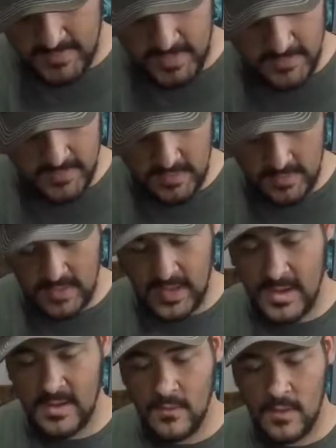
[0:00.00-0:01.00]
people do a
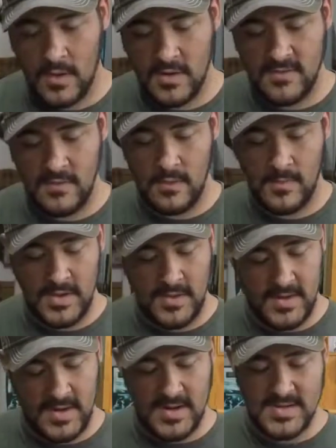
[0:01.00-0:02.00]
lot of work to them, and you
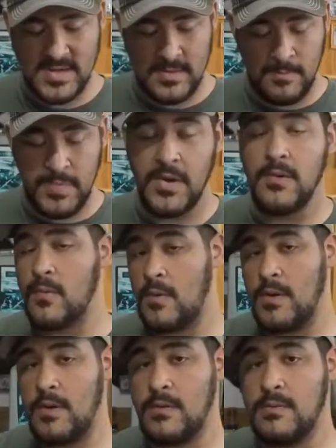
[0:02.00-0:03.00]
can honestly build
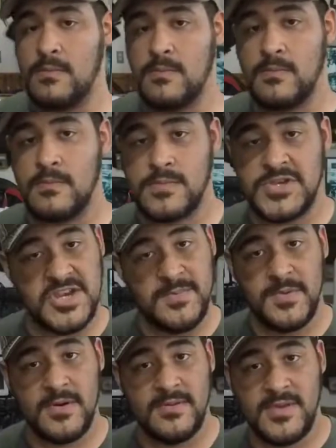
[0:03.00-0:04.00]
one
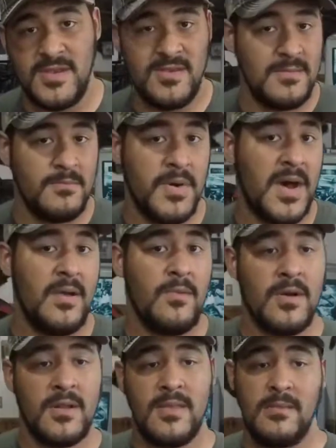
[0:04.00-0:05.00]
cheaper than you can buy
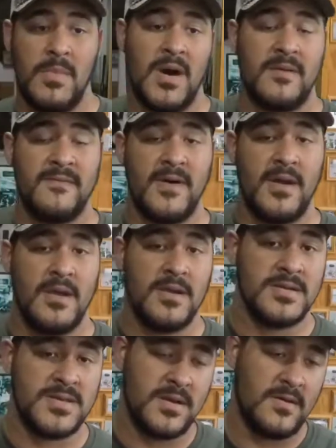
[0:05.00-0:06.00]
one and then modify it
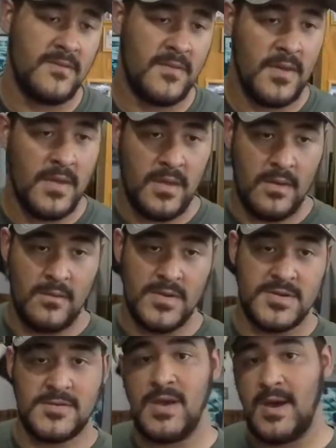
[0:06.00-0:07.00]
yourself,
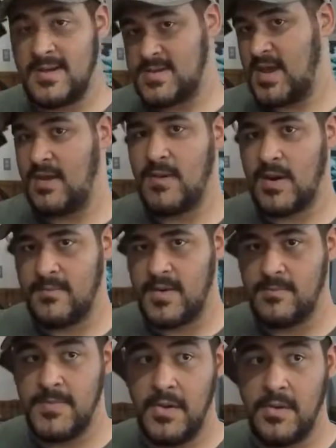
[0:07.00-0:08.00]
which honestly I'd
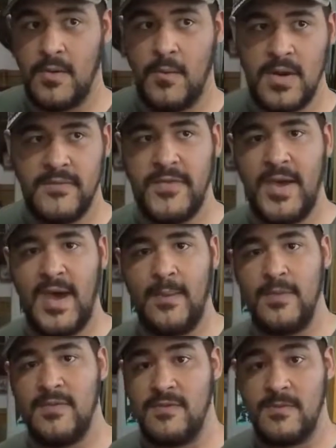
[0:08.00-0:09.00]
recommend building one if you
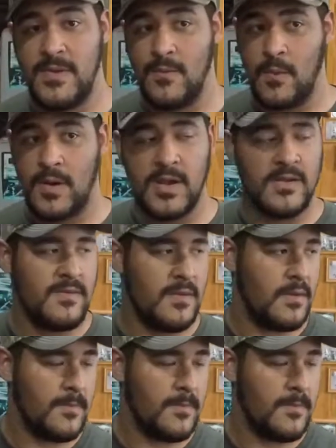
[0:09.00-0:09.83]
happen to be wanting to.